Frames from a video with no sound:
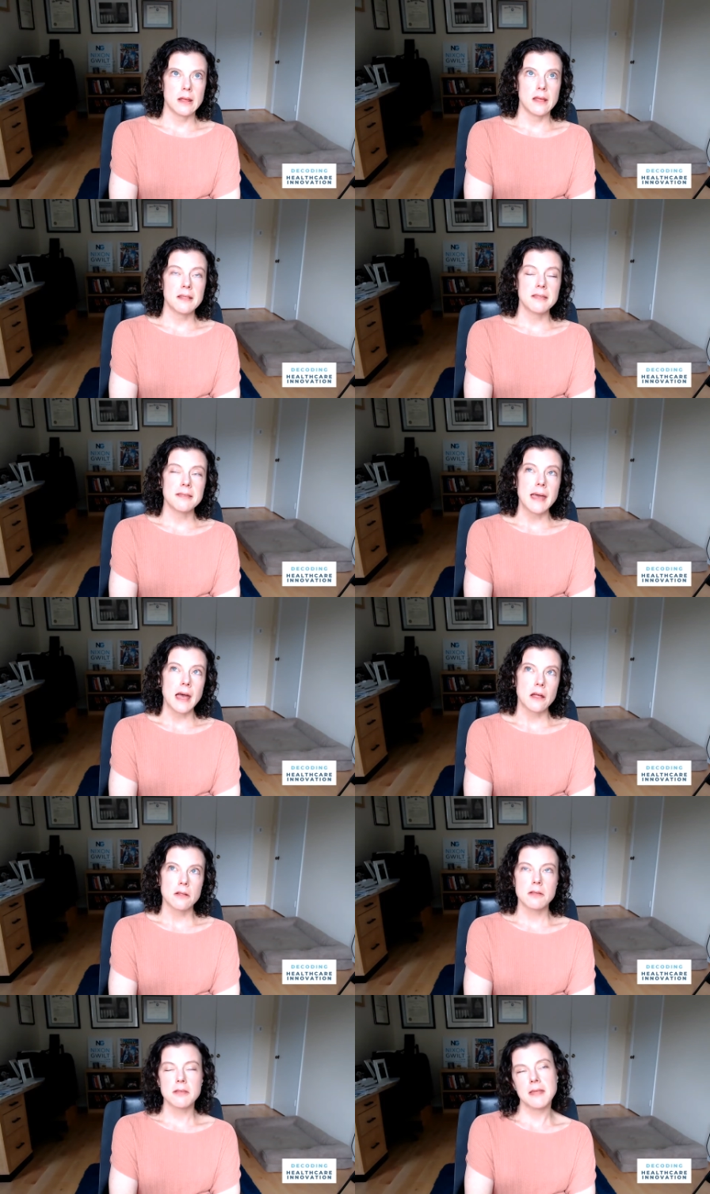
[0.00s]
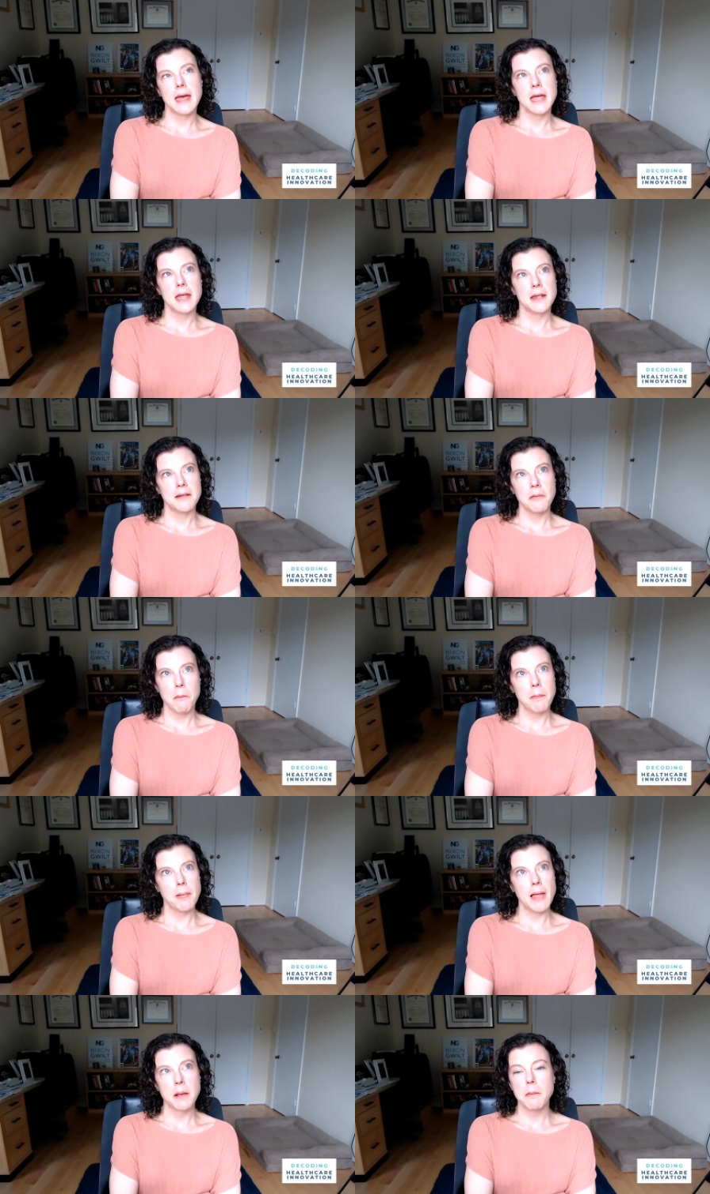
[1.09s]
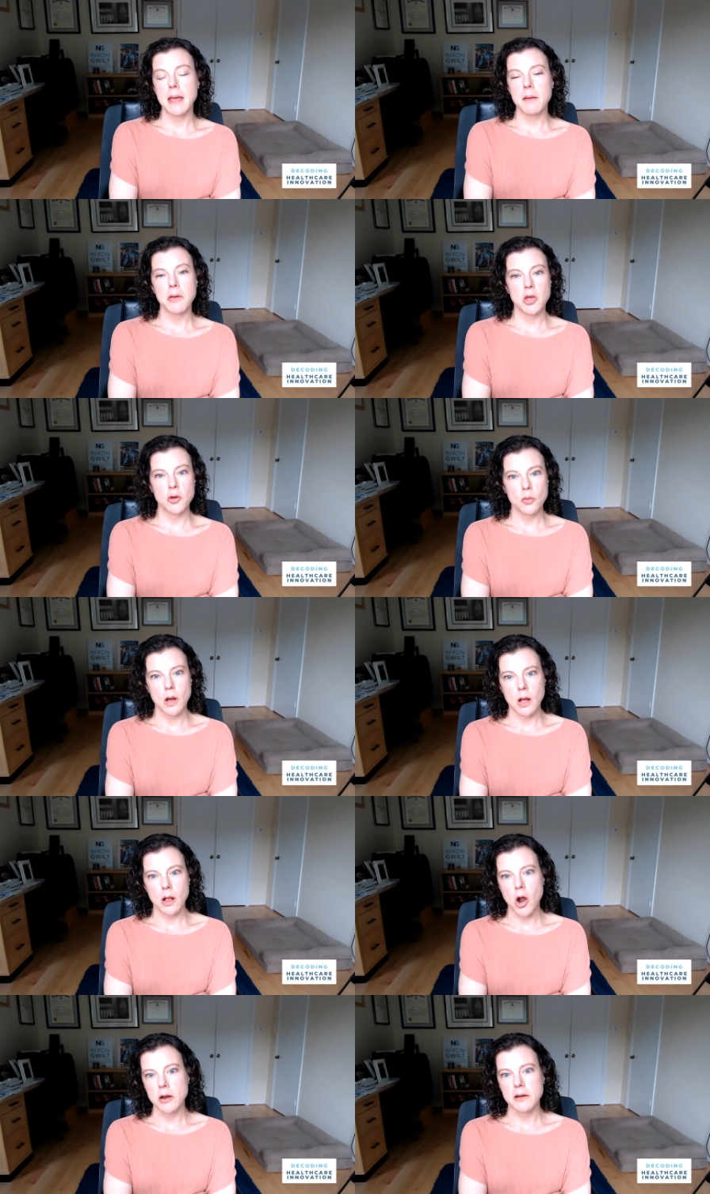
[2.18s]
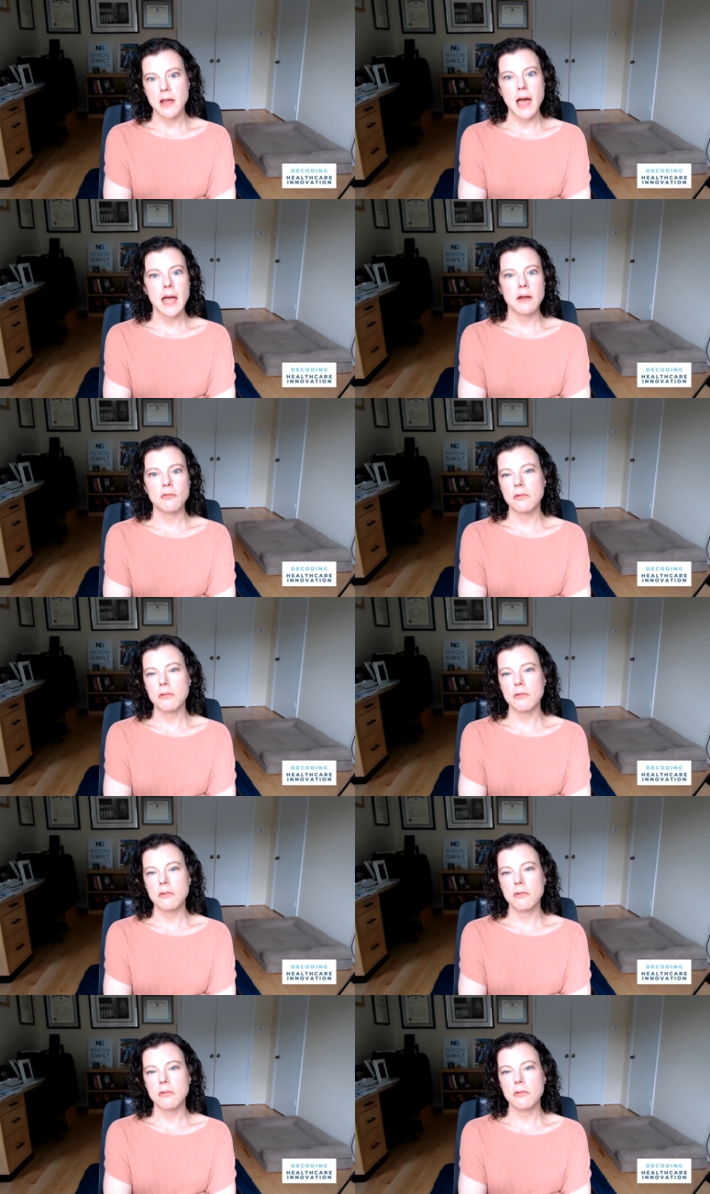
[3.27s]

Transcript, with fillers: it sounds then like maybe you all are not